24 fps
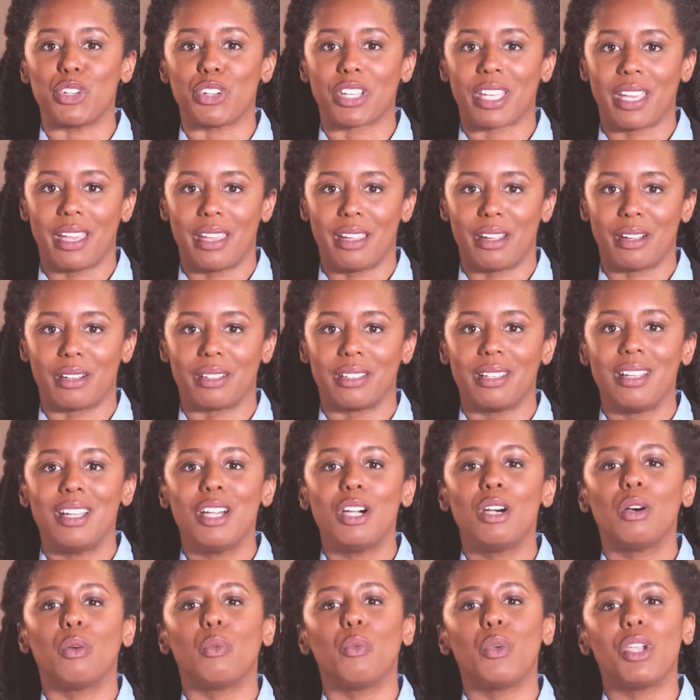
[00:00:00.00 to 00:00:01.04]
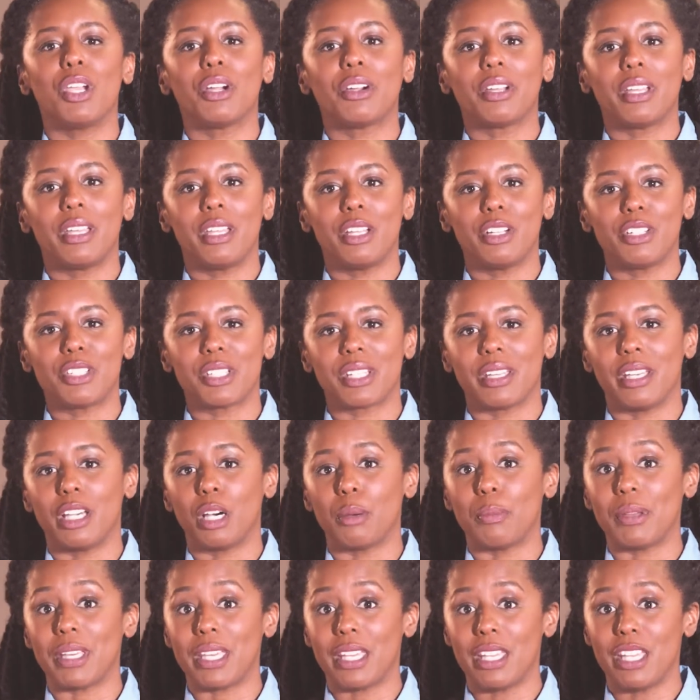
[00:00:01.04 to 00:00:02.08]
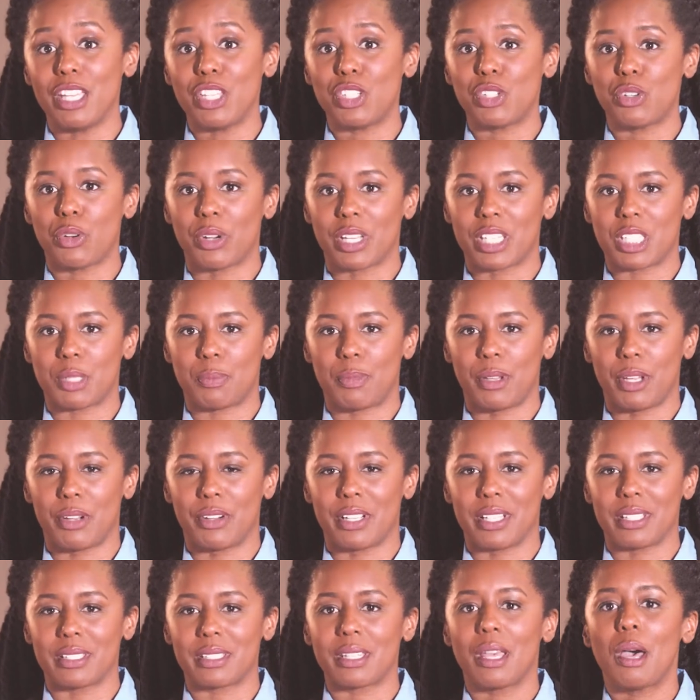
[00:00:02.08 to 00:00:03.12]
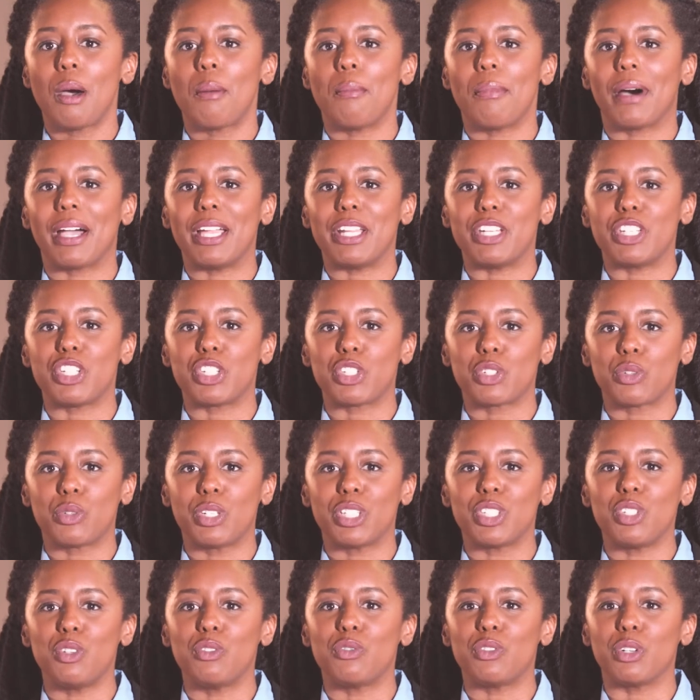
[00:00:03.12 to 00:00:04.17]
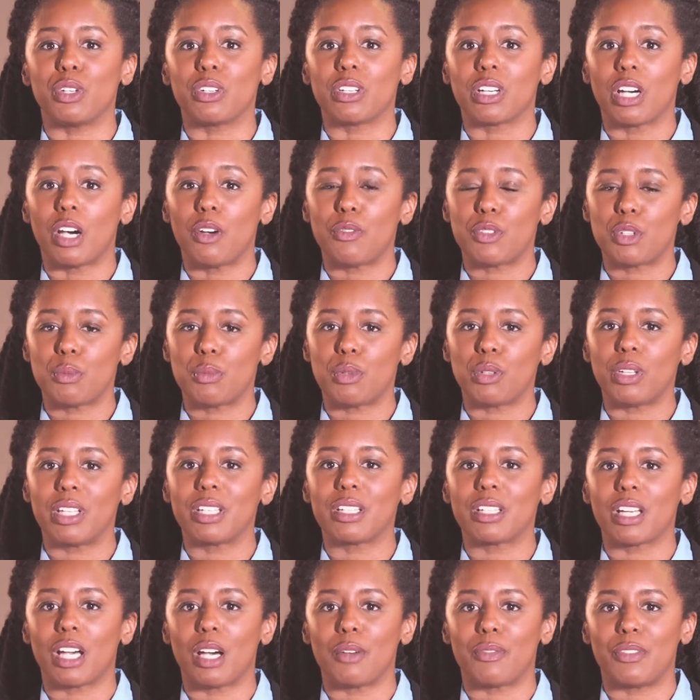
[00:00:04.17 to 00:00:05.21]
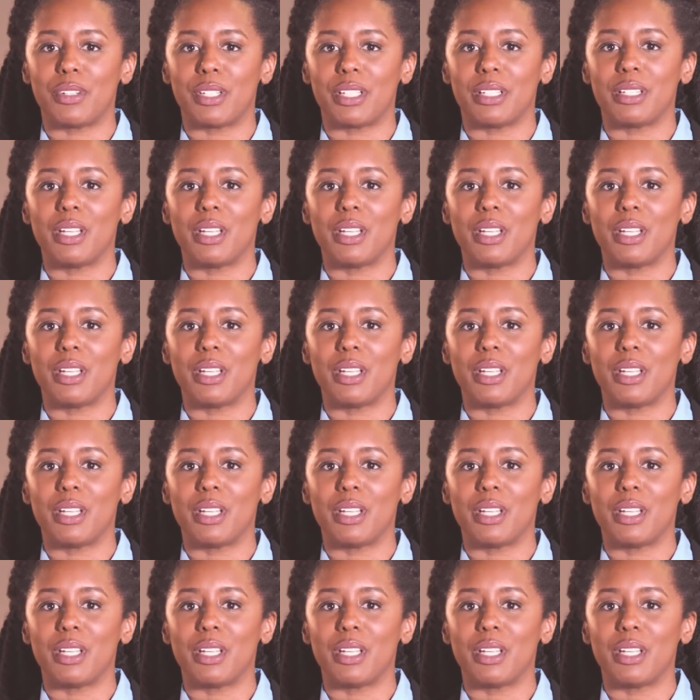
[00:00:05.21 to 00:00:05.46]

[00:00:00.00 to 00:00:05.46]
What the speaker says: care. We are here to help ease your experience by ensuring you feel comfortable and confident